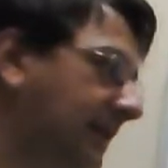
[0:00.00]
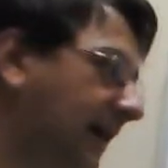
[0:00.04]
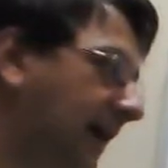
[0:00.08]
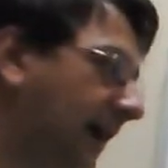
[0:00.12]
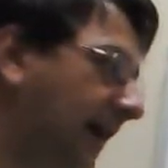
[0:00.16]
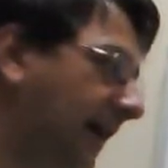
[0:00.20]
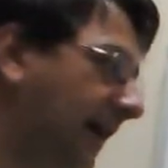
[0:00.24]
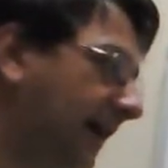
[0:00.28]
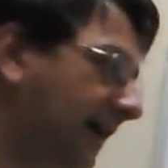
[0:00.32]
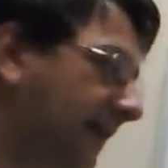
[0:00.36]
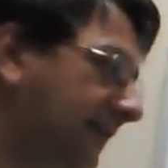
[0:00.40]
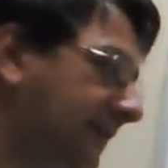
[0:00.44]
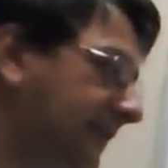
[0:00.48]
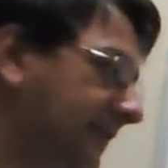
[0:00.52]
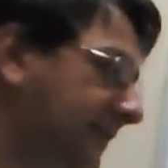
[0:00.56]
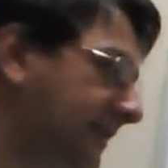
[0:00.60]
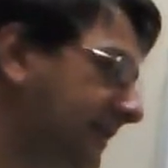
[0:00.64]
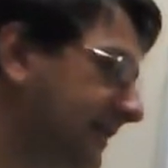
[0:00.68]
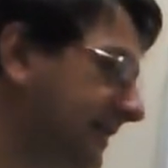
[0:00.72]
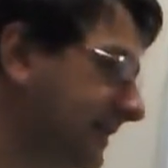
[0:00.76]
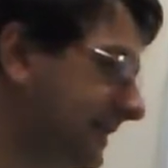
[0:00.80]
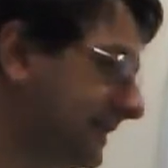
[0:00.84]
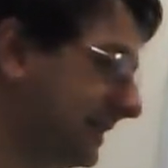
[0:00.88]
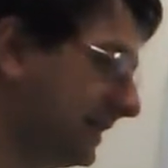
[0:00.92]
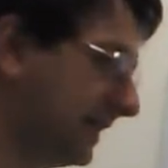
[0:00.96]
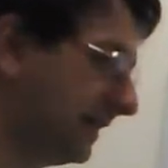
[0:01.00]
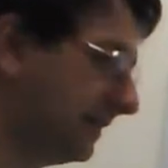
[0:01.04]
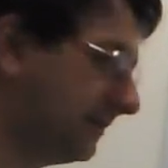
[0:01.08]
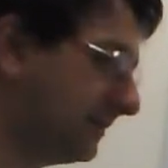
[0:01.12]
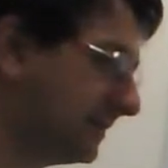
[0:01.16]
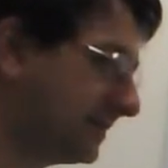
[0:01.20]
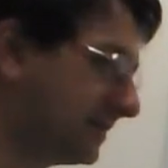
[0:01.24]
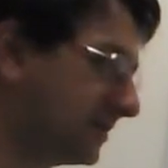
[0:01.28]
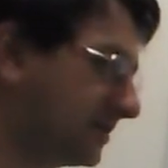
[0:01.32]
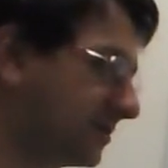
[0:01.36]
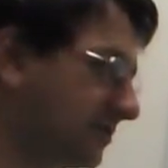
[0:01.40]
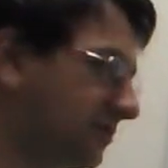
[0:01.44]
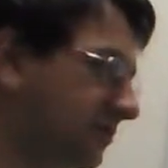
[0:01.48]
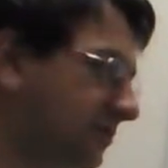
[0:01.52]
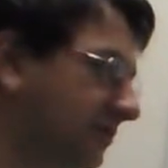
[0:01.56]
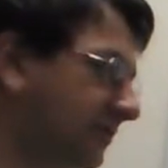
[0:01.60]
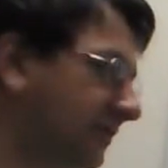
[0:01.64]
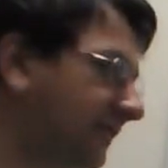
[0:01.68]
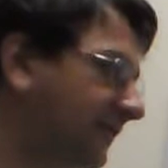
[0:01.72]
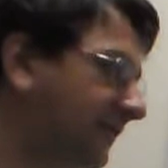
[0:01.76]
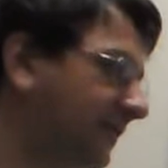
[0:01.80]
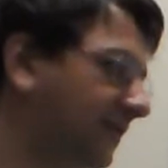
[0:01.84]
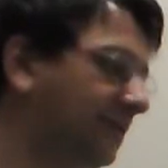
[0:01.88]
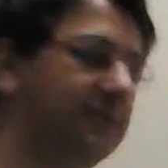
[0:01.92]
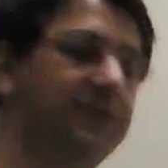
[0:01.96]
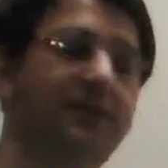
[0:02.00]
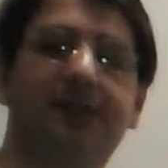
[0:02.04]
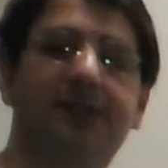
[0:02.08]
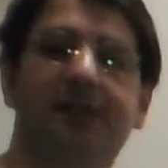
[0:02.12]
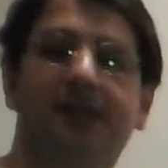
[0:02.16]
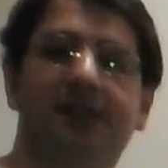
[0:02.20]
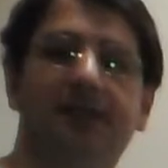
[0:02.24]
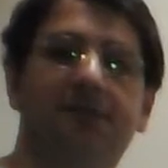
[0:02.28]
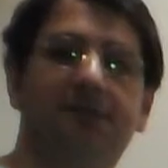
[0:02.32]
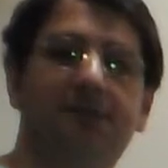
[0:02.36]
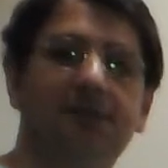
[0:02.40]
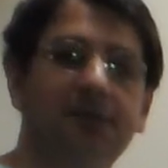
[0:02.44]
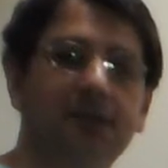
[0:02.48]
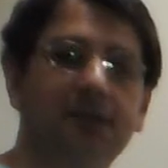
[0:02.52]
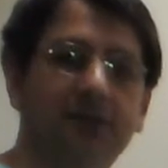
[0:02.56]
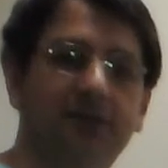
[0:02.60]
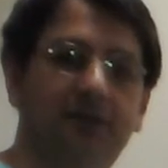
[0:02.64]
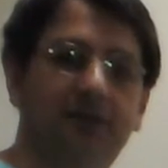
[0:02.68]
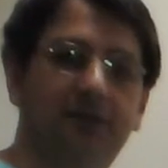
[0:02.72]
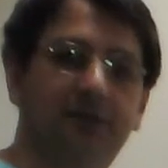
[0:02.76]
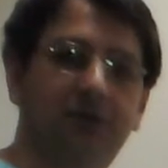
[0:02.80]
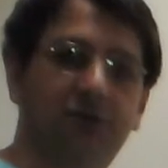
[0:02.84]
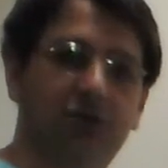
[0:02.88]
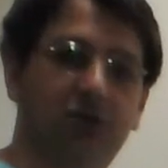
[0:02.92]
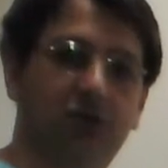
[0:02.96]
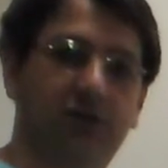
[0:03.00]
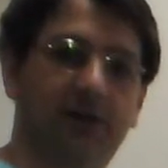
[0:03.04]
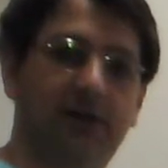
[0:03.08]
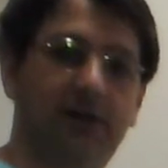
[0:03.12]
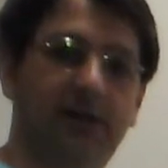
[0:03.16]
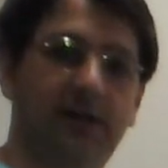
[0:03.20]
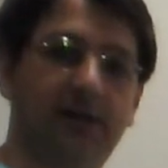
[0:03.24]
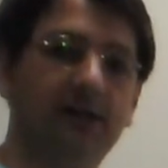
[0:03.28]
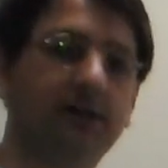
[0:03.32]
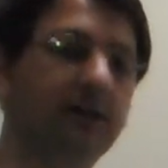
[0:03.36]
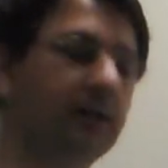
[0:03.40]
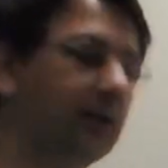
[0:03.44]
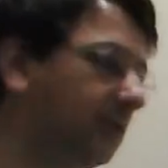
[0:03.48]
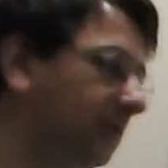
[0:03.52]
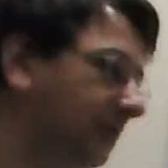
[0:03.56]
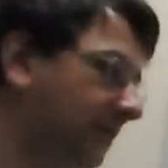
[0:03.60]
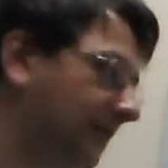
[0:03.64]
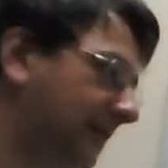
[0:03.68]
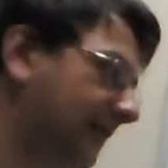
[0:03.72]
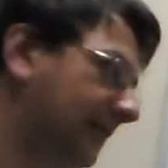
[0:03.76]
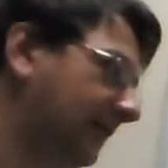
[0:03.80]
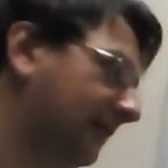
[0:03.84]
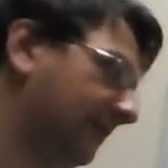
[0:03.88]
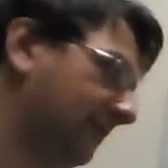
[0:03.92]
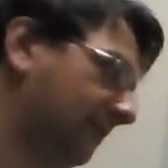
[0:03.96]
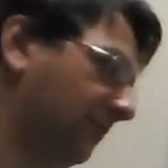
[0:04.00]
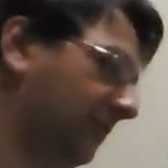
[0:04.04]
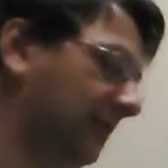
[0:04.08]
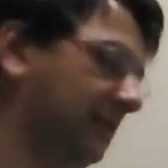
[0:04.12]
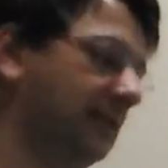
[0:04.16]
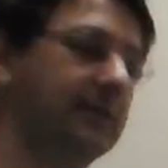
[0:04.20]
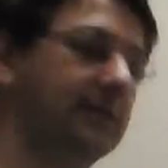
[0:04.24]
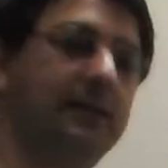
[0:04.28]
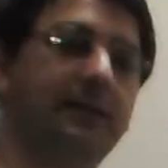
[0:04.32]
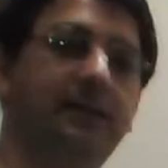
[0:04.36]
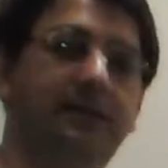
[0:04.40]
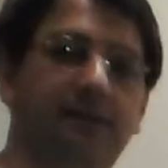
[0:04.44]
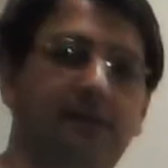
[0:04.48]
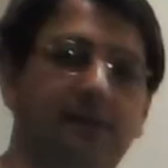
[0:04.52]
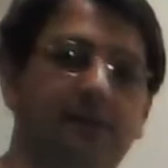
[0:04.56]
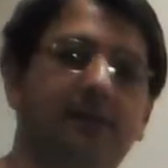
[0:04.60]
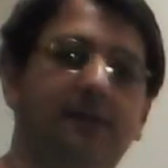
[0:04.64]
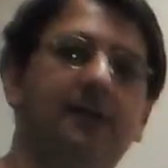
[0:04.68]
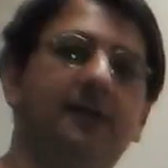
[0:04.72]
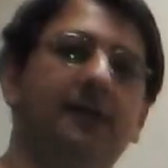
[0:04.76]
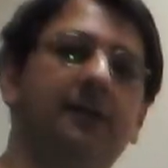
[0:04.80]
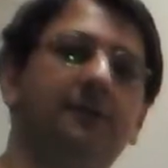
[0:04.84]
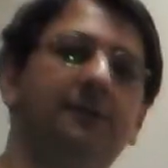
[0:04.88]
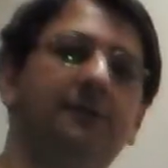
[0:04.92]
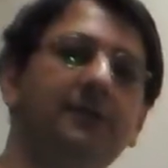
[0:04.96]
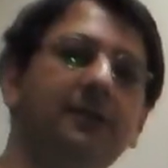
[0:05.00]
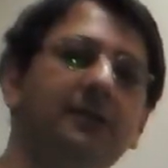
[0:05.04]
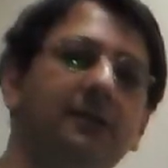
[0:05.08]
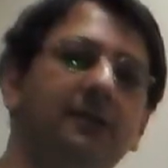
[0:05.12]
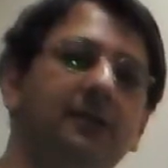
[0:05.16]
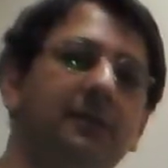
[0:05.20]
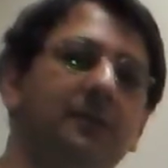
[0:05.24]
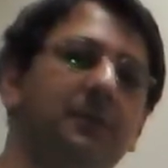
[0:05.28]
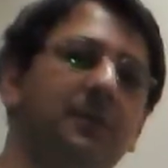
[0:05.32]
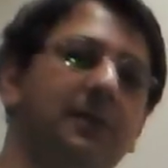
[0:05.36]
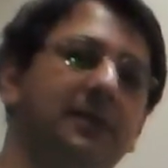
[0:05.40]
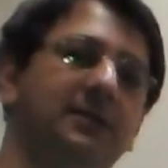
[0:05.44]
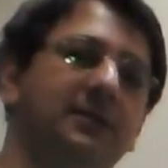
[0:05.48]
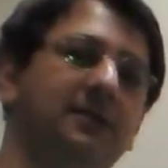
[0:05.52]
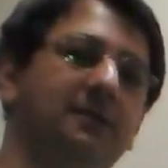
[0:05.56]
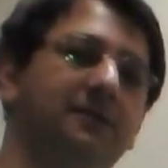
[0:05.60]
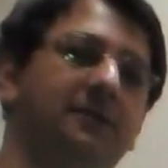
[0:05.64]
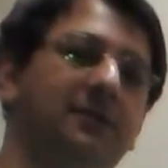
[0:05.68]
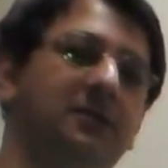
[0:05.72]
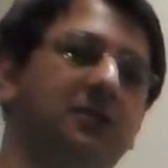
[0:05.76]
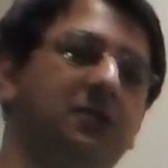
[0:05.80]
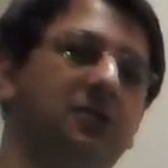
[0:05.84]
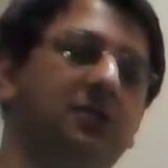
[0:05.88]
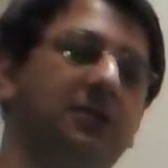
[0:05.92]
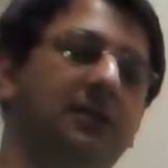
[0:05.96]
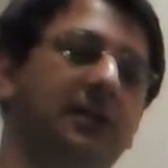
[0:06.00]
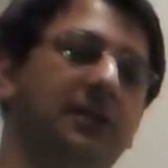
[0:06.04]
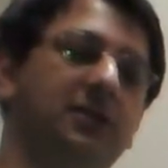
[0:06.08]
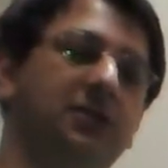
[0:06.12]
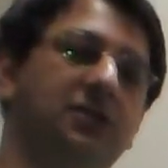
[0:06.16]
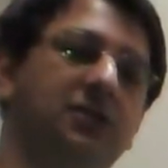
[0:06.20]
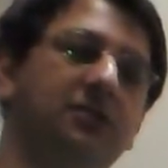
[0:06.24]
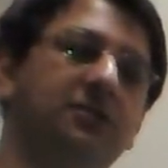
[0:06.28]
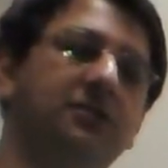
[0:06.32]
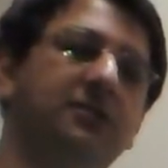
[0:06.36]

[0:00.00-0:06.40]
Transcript: And the same is true for the alveolar trill only, well, in the alveolar place of articulation.